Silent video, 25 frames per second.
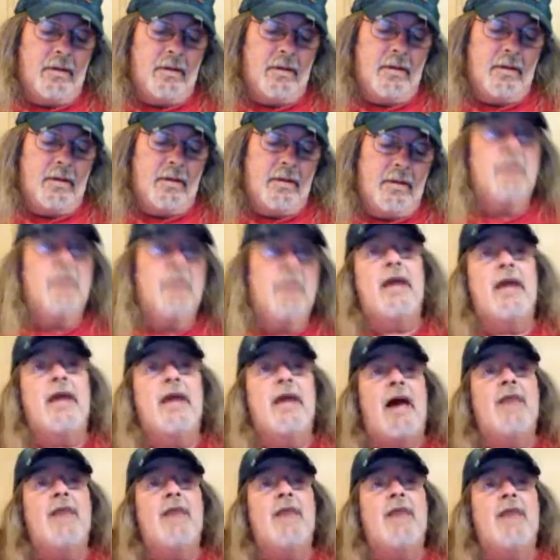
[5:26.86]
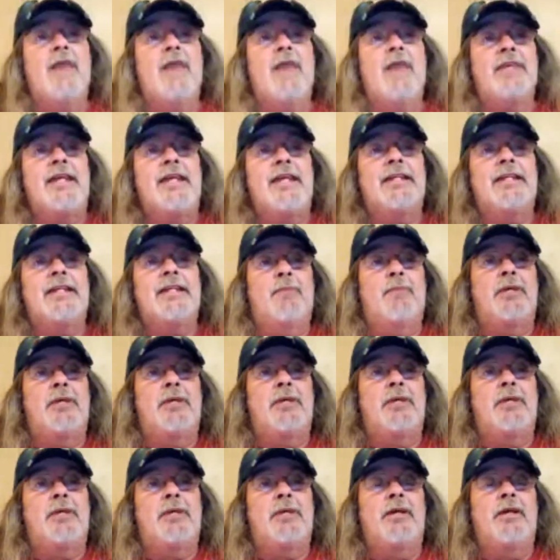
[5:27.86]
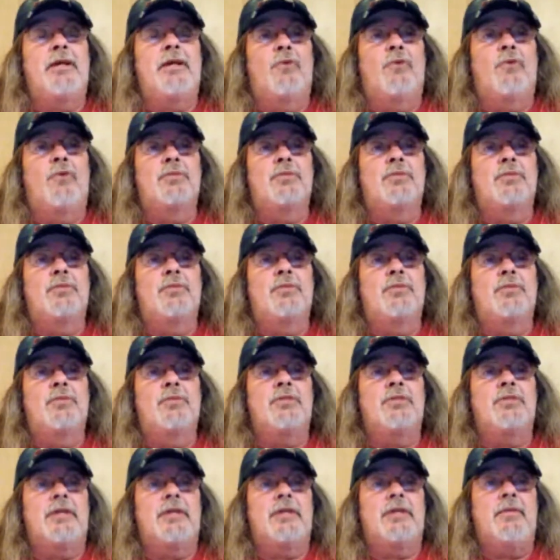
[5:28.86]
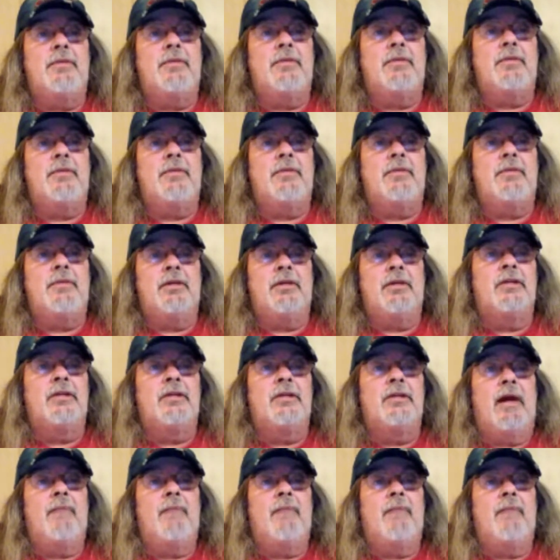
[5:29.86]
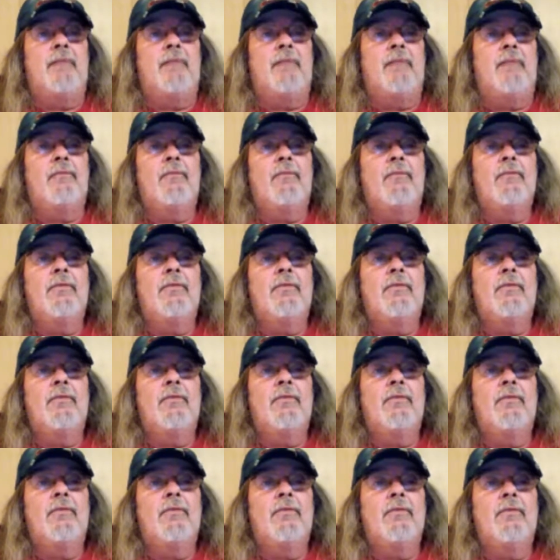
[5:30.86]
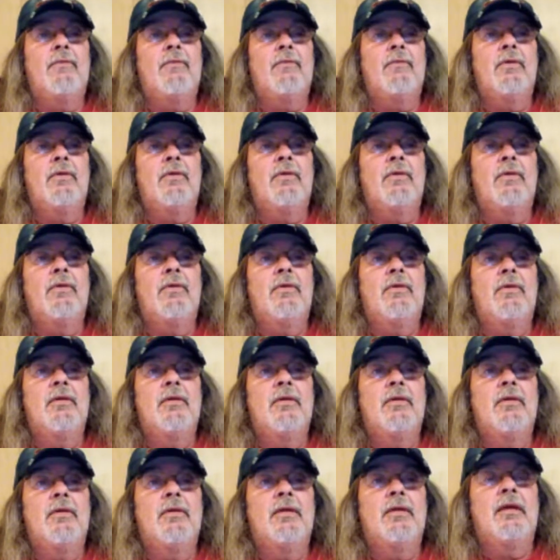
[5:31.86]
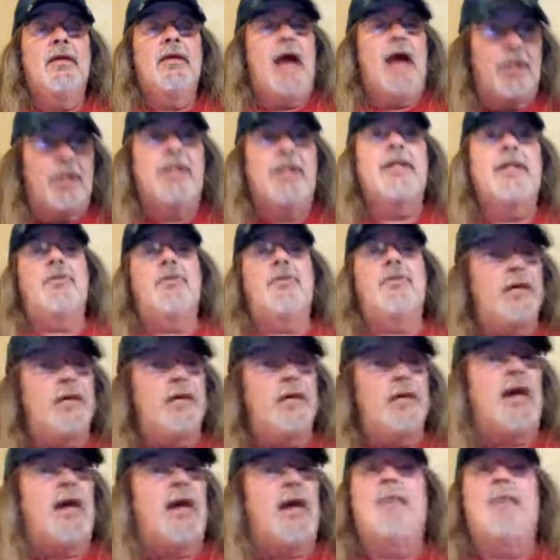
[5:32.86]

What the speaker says: I have a heat lamp in there for them too, Tony Damon, in the wintertime. I plug it up in the wintertime.